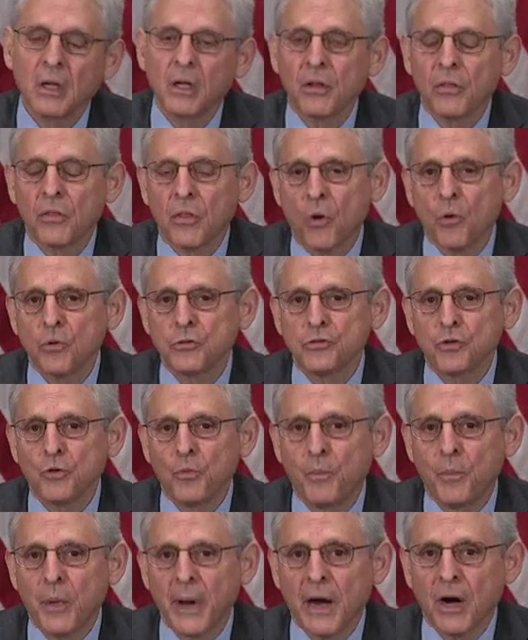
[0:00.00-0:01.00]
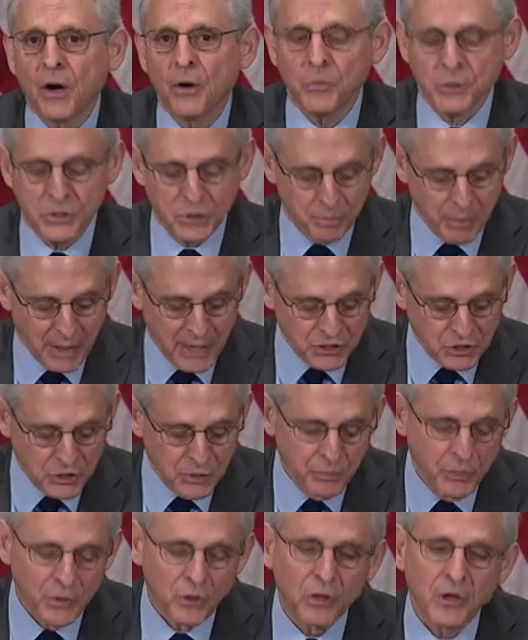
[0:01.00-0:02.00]
those who bear
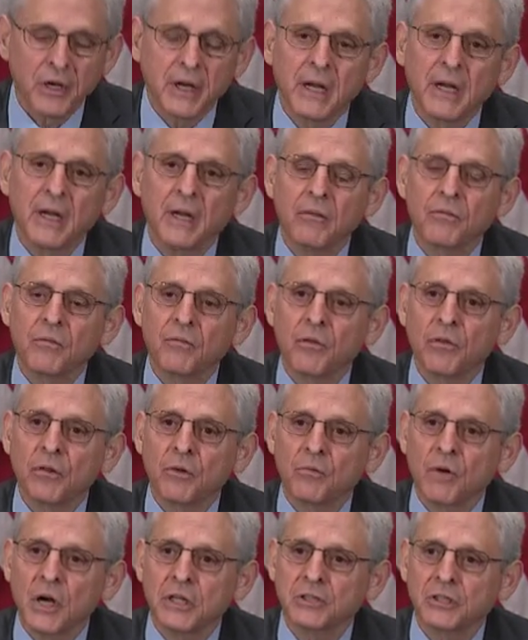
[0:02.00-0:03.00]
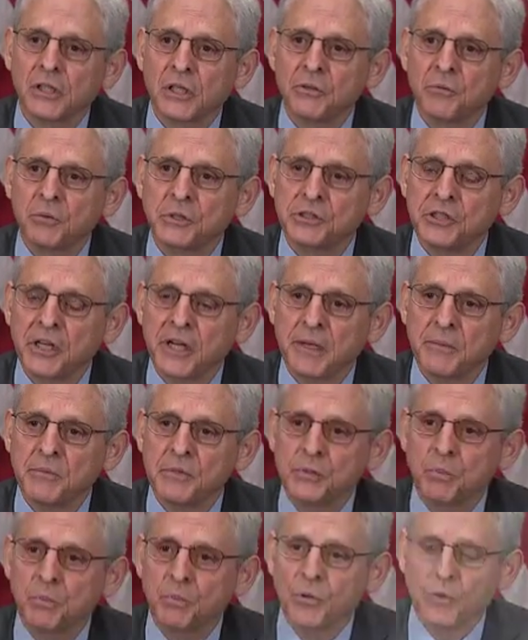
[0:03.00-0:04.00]
responsibility for the Russian regime's
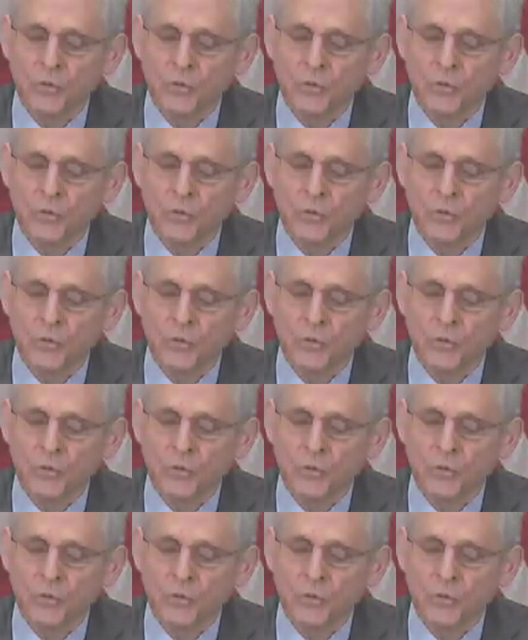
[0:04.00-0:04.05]
brutal